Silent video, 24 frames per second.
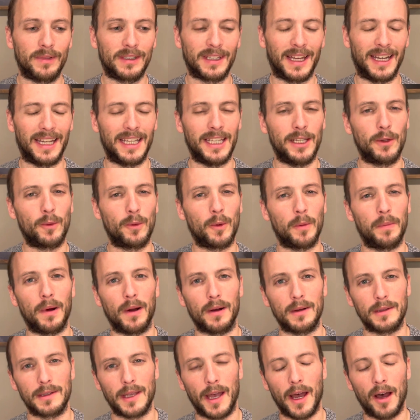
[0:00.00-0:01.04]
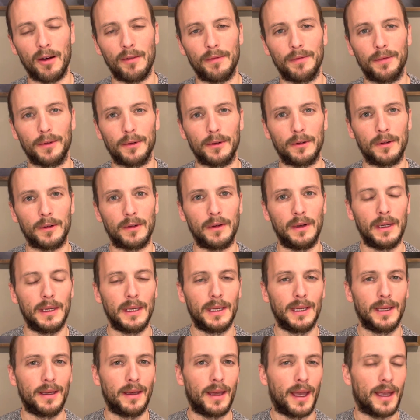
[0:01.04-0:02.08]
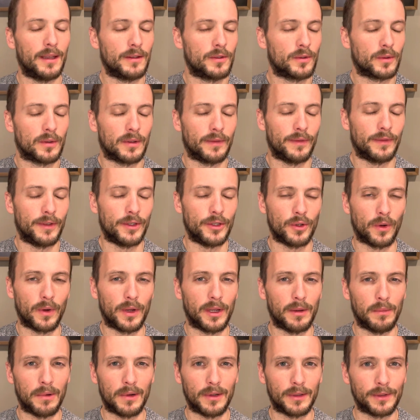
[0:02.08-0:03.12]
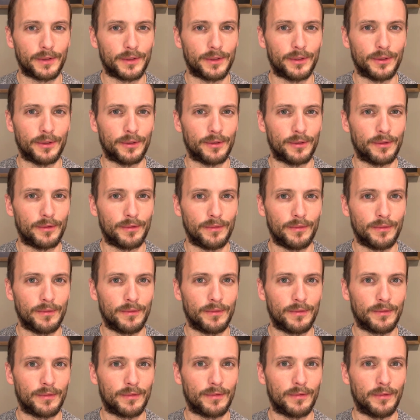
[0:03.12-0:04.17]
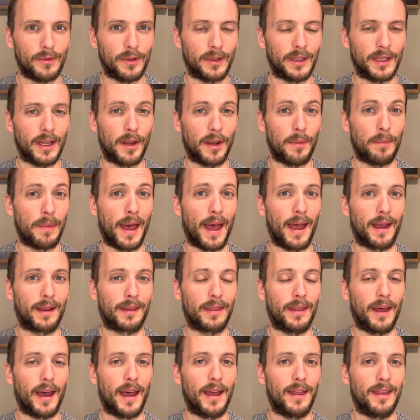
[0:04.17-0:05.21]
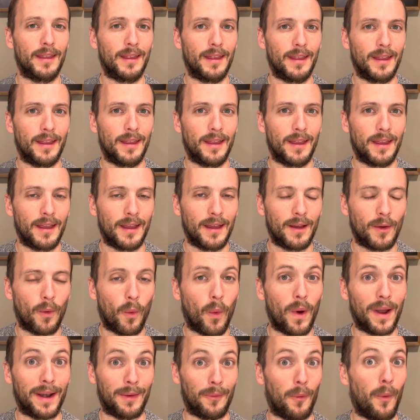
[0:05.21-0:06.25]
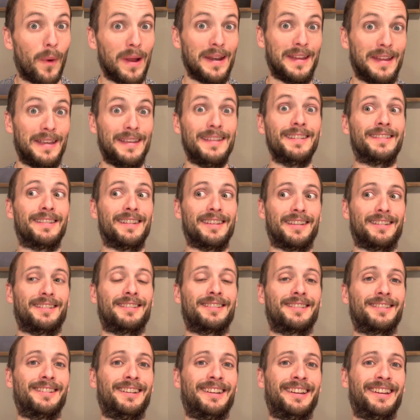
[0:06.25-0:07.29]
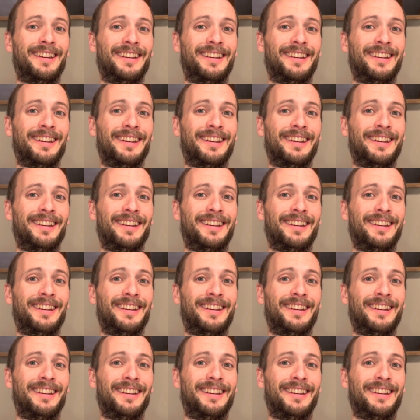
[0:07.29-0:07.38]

kind of equal parts helpful and sort of enjoyable to really unpack that. What is this?